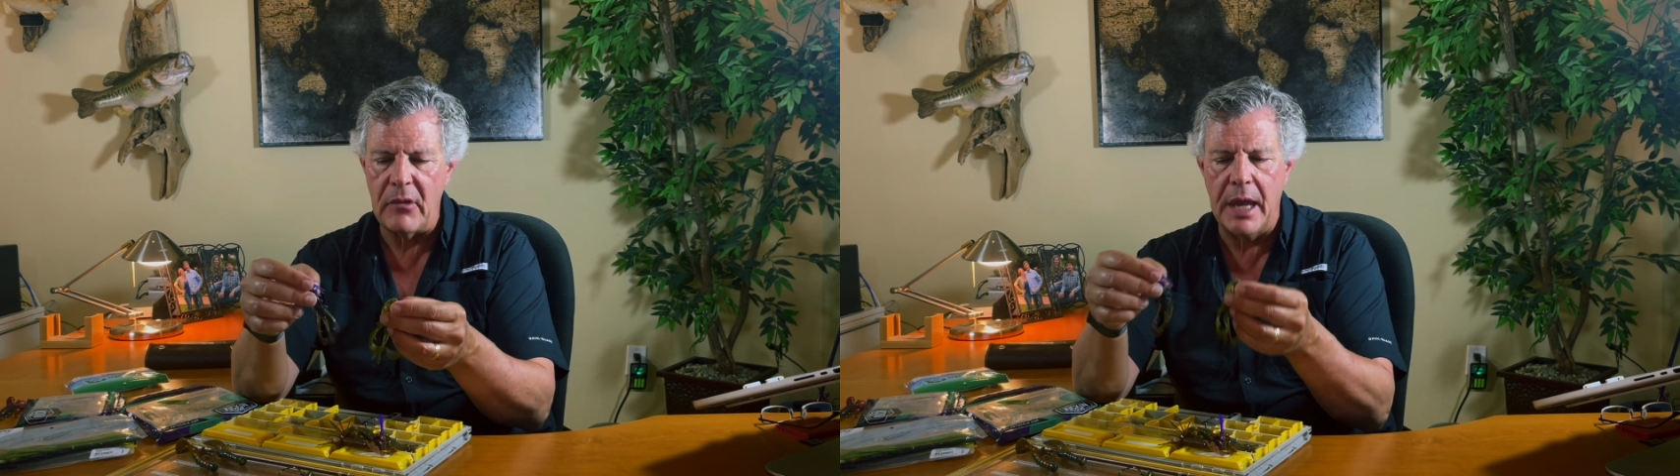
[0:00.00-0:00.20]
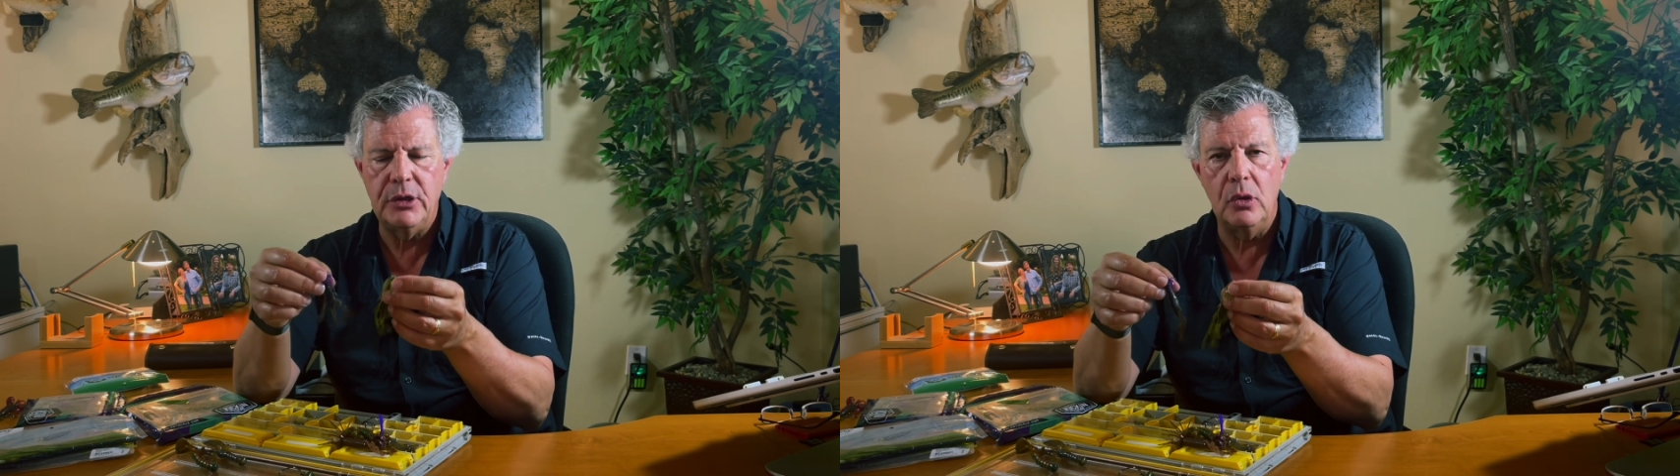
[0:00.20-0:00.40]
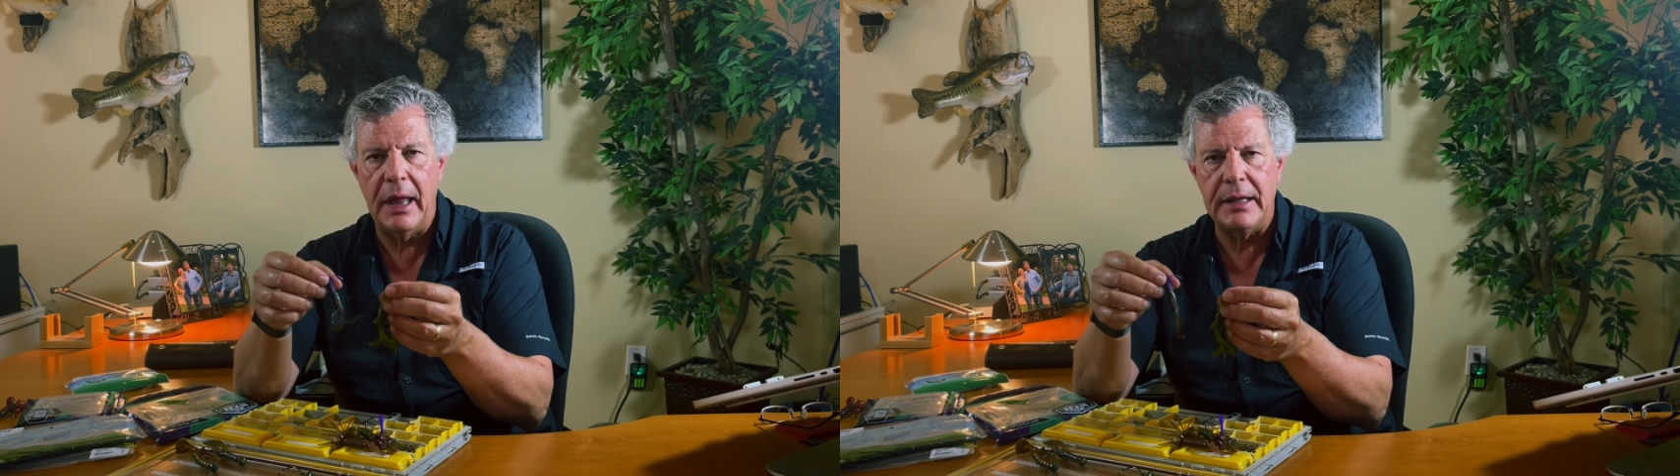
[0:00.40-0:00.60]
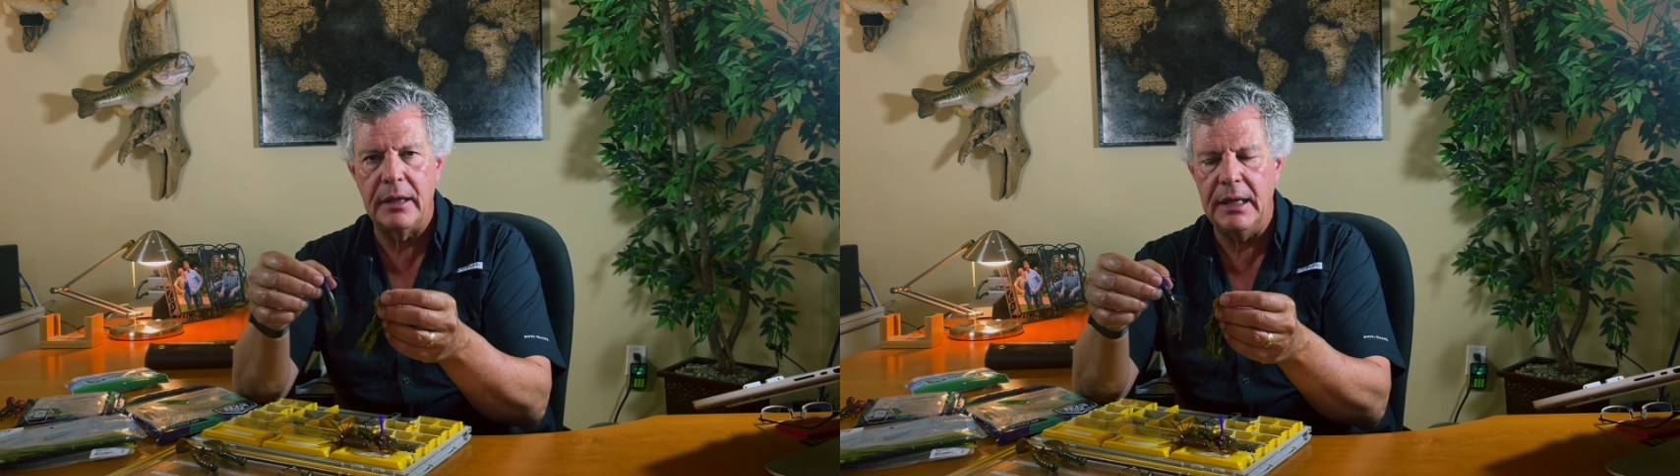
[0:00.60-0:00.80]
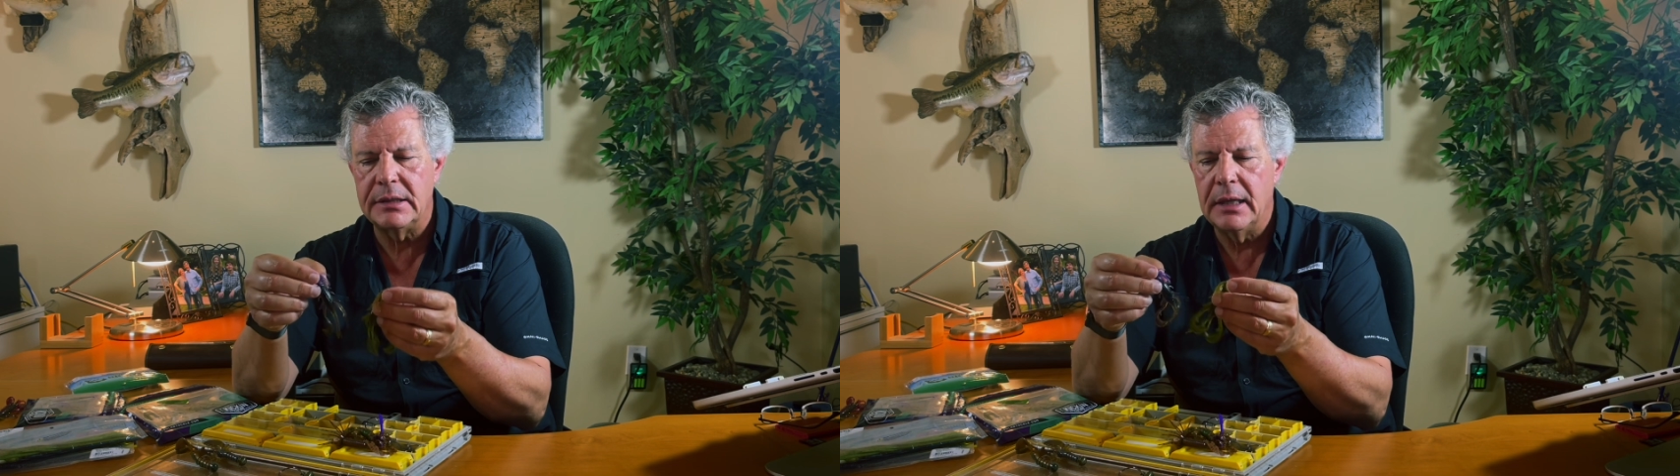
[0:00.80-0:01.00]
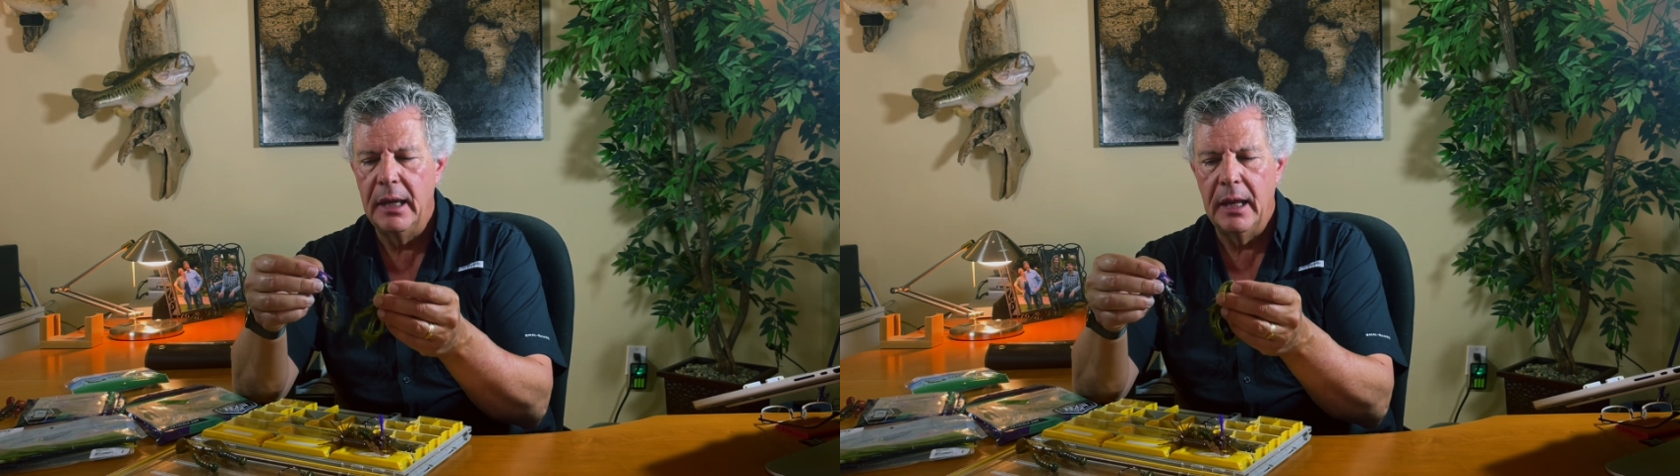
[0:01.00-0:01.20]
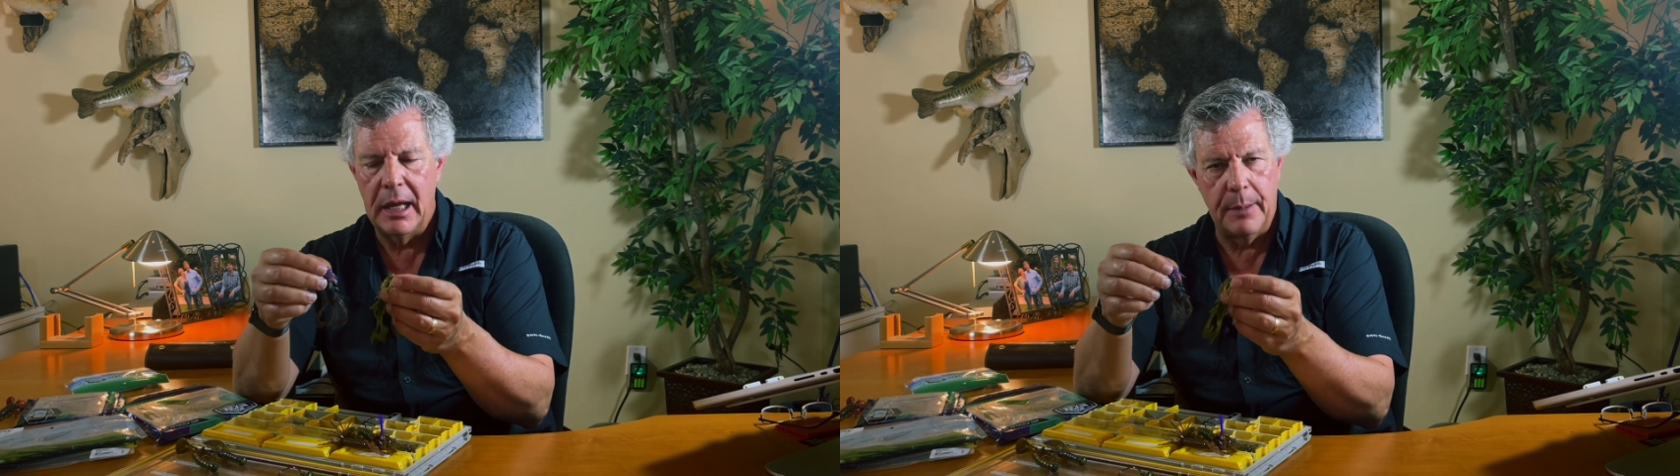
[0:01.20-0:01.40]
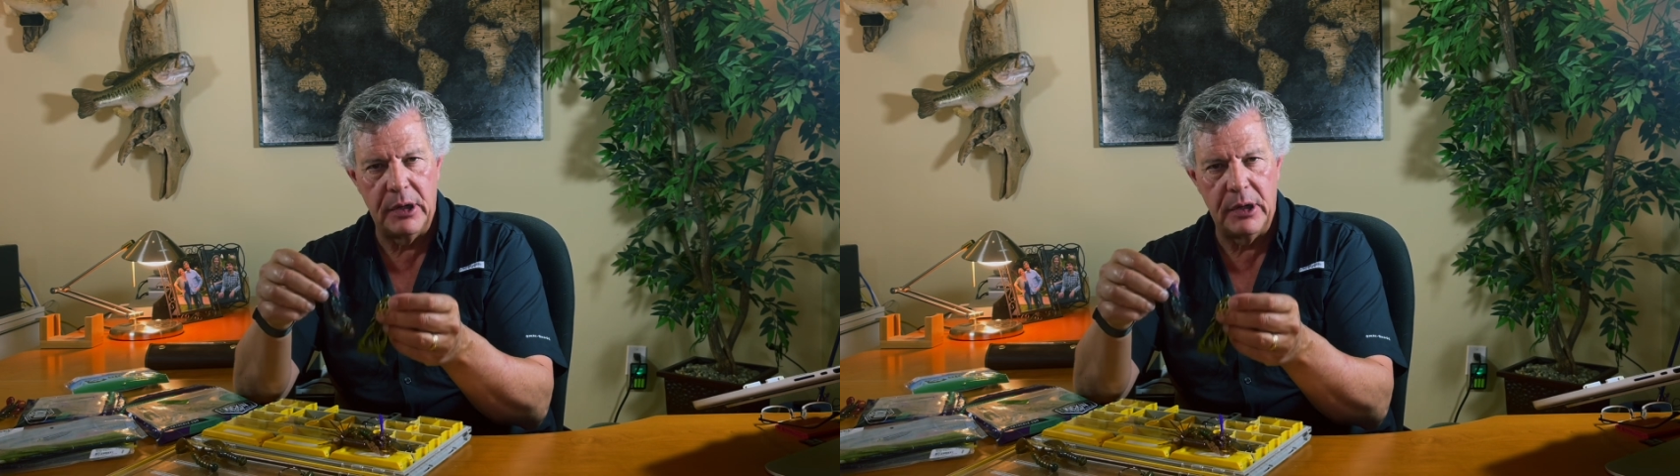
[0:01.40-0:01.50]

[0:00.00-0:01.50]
I do like these. I'm